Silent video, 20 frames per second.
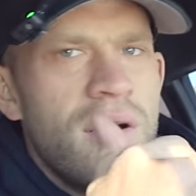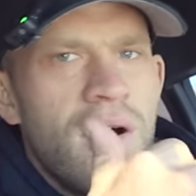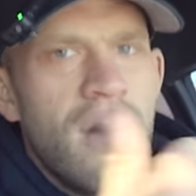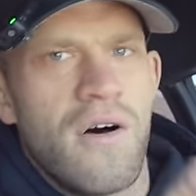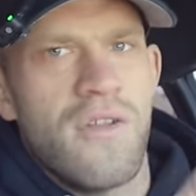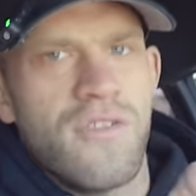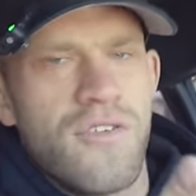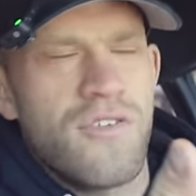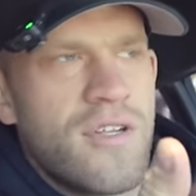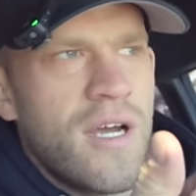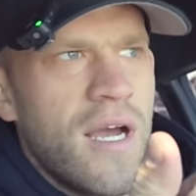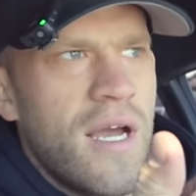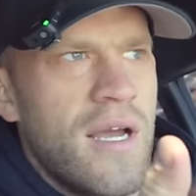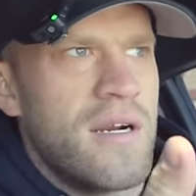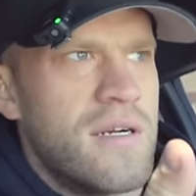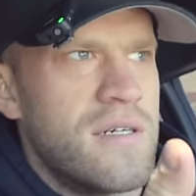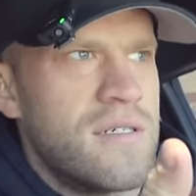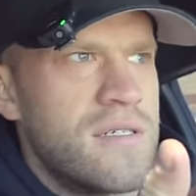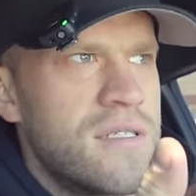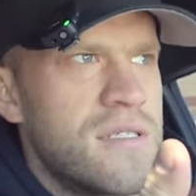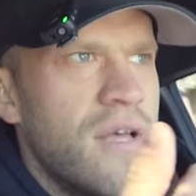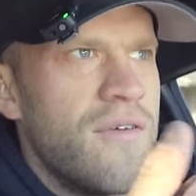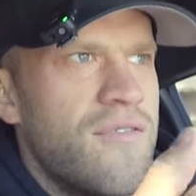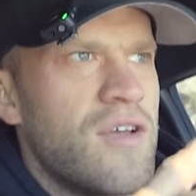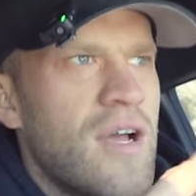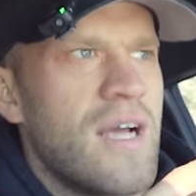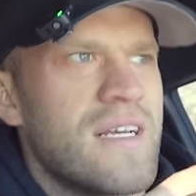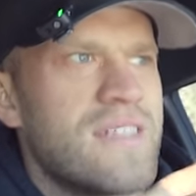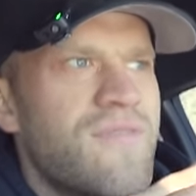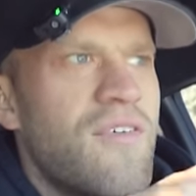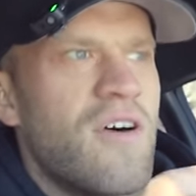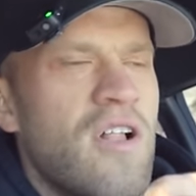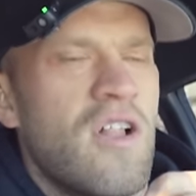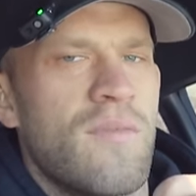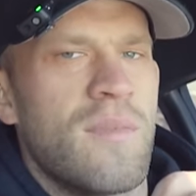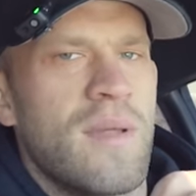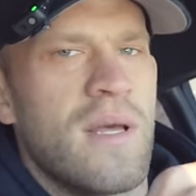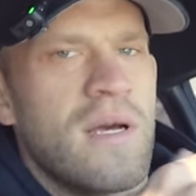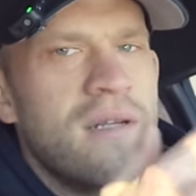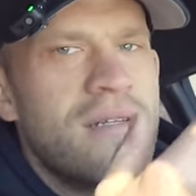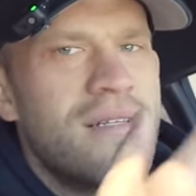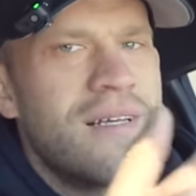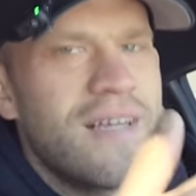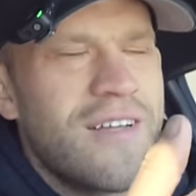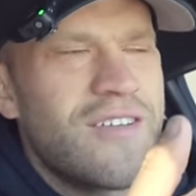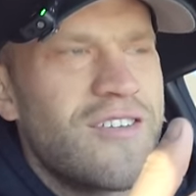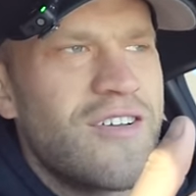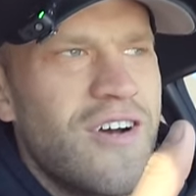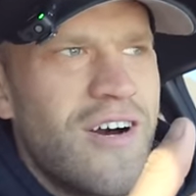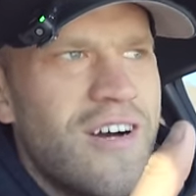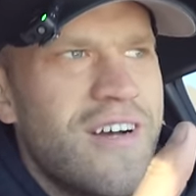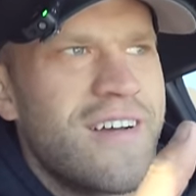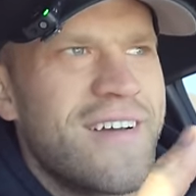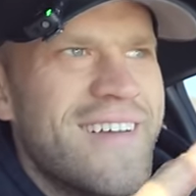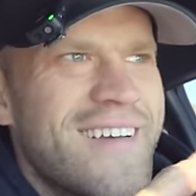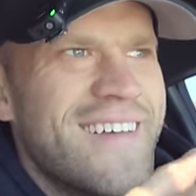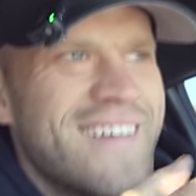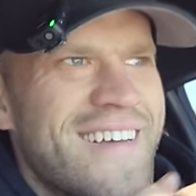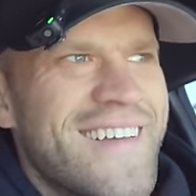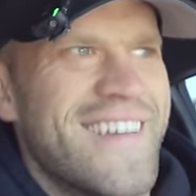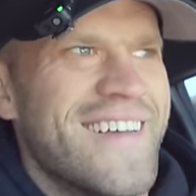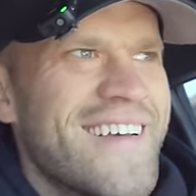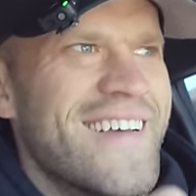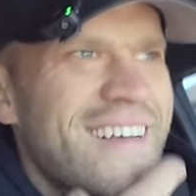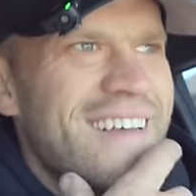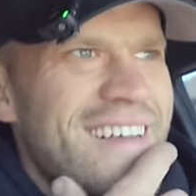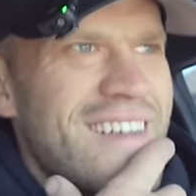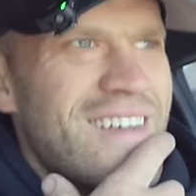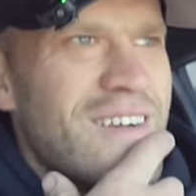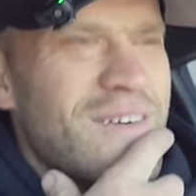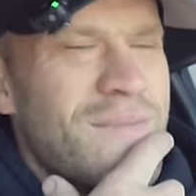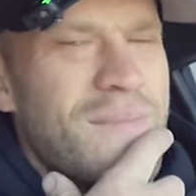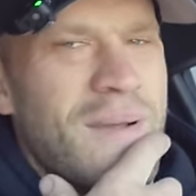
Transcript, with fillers: All new tires. If you guys followed me on TikTok or